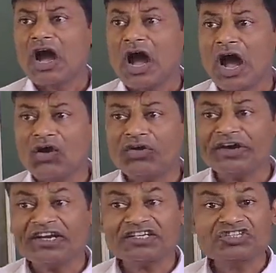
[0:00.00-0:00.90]
How
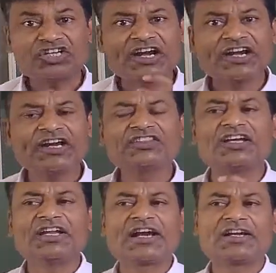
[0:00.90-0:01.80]
it generates
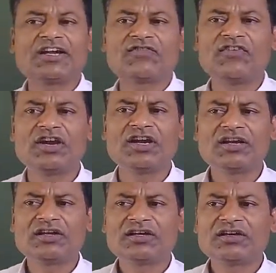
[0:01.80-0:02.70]
the electric field?
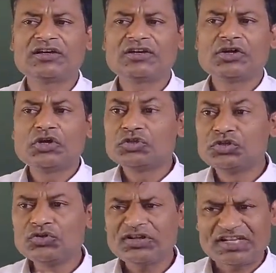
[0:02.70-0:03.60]

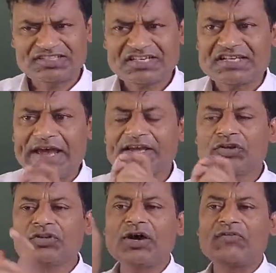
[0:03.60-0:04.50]
You know that. Just I
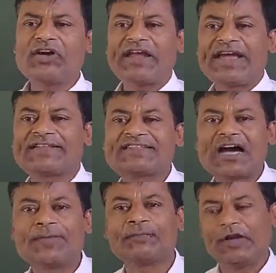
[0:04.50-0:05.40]
give you one
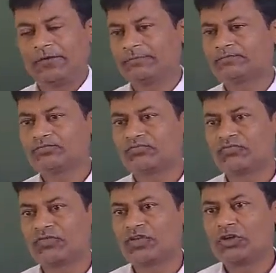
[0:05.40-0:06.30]
example.
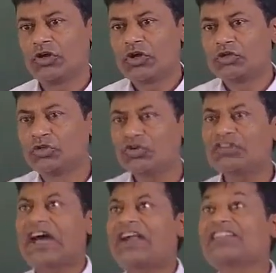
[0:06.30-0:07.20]
You
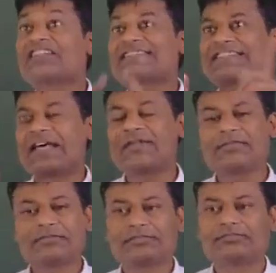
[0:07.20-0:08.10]
know that the
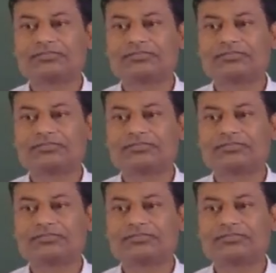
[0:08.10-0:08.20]
sun,